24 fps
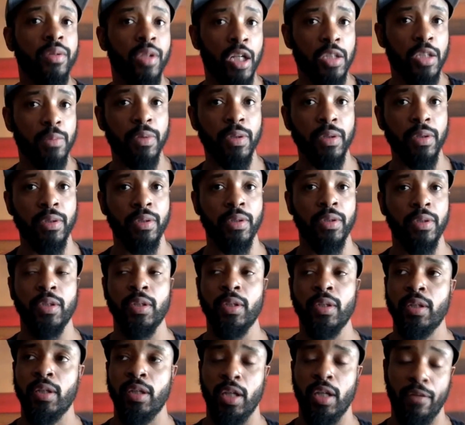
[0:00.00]
me.
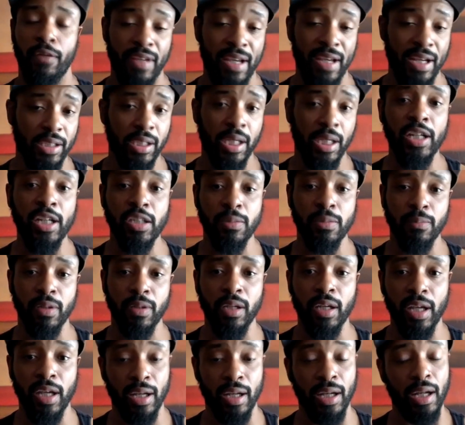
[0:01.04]
If they touch
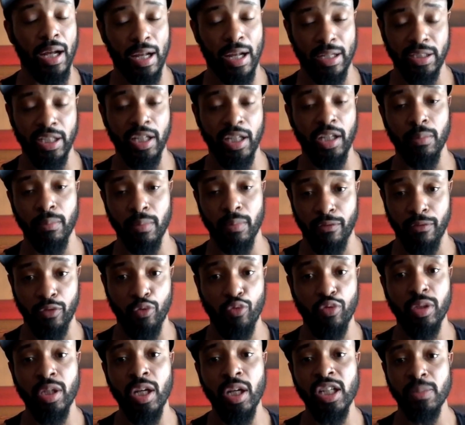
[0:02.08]
me, and I tell them, if you
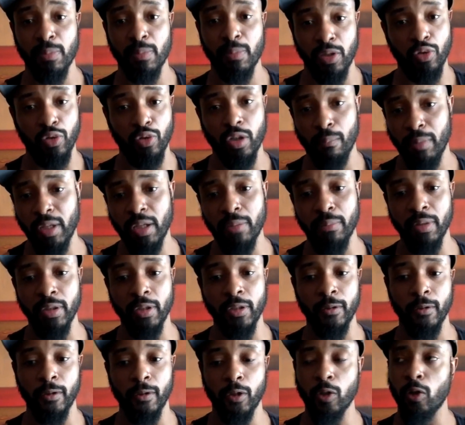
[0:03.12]
touch me, you can be me.
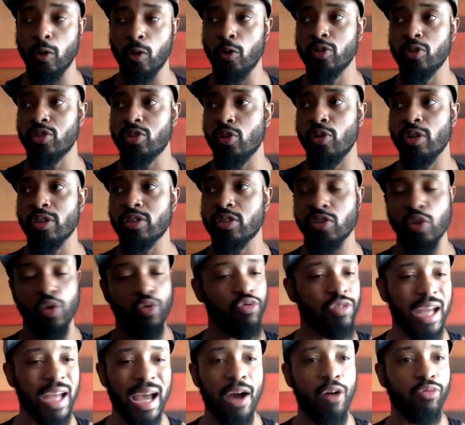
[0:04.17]
You know, so it's no
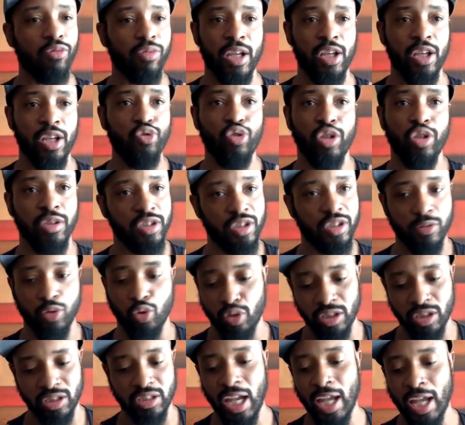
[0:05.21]
doubt that you can do
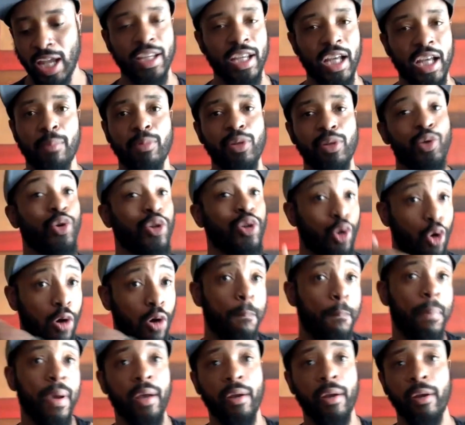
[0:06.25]
the same thing I'm doing or
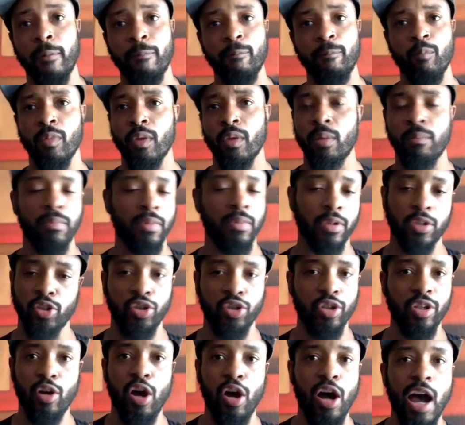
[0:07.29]
better. You
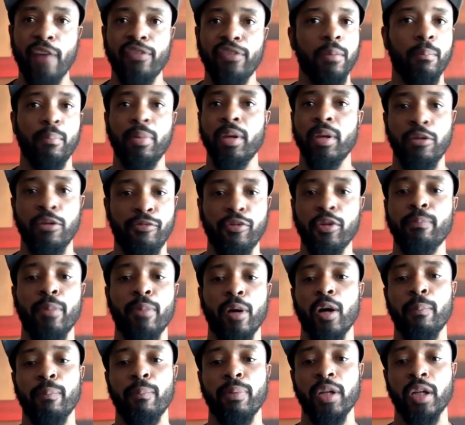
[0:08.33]
don't have to be a
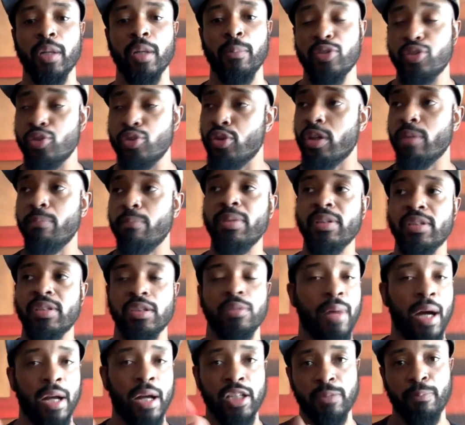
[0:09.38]
football player, but you can be
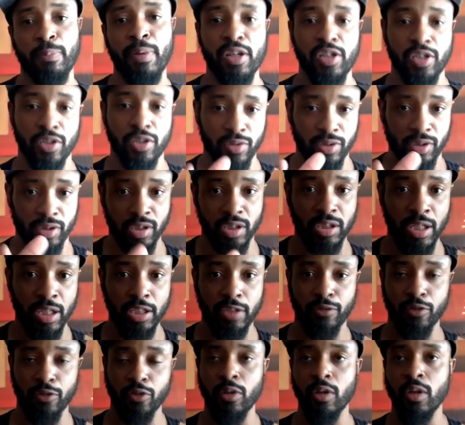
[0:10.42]
somebody special and
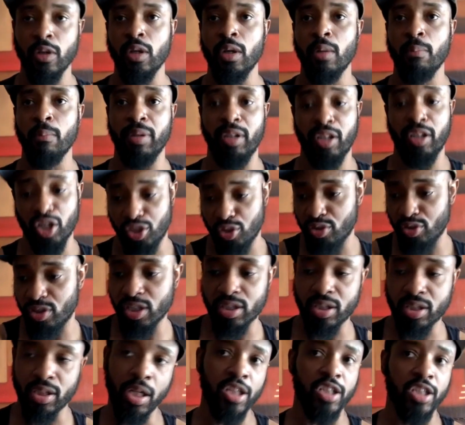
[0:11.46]
successful because you
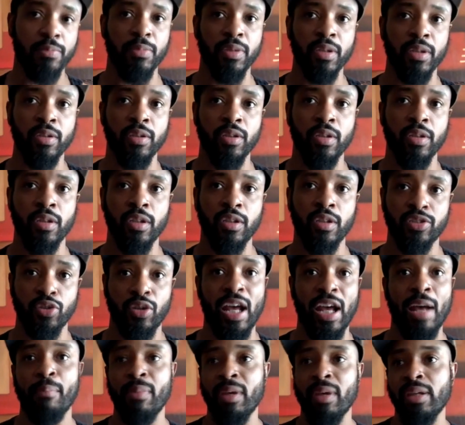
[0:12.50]
just touched me. So
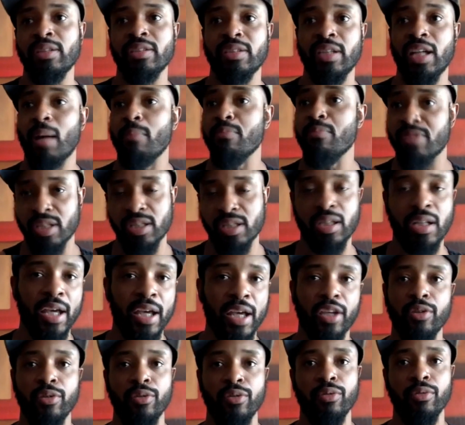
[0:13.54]
that means that I'm just
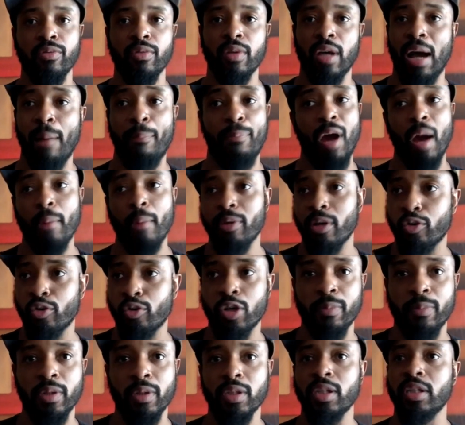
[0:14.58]
like you. I probably grew
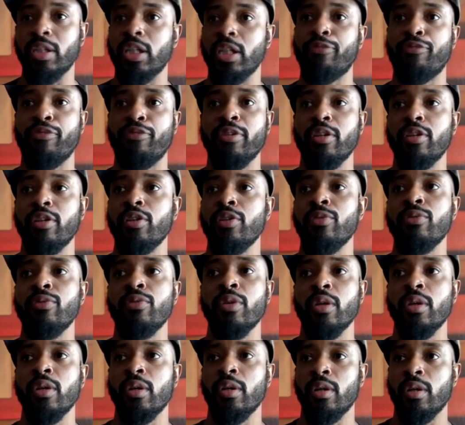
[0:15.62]
up a little different than you,
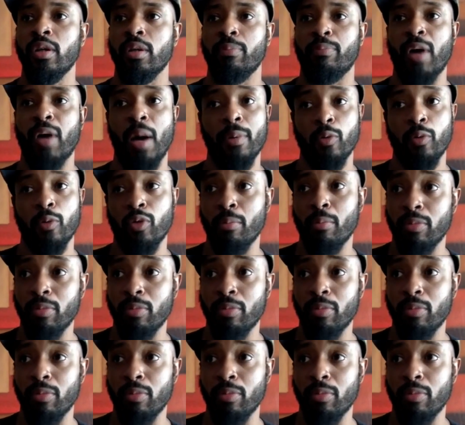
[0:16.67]
probably with